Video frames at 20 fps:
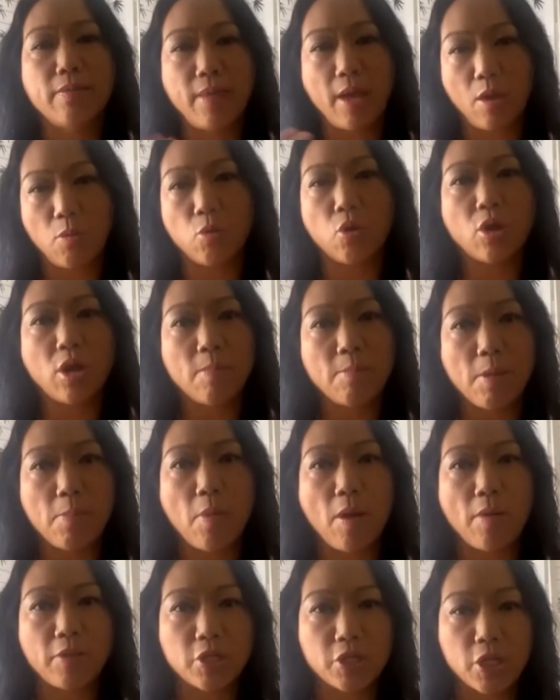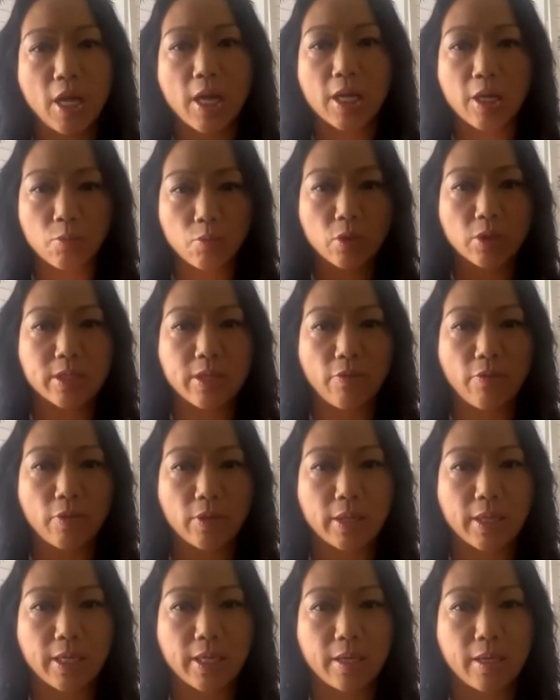that will come up on the tongue, and we'll
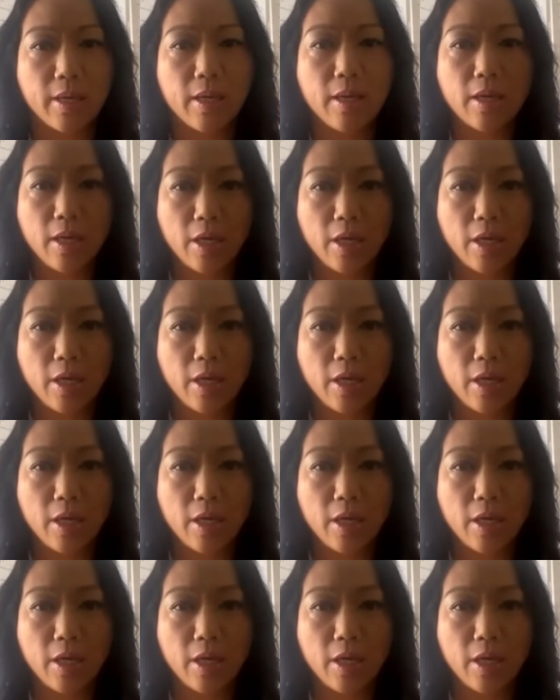definitely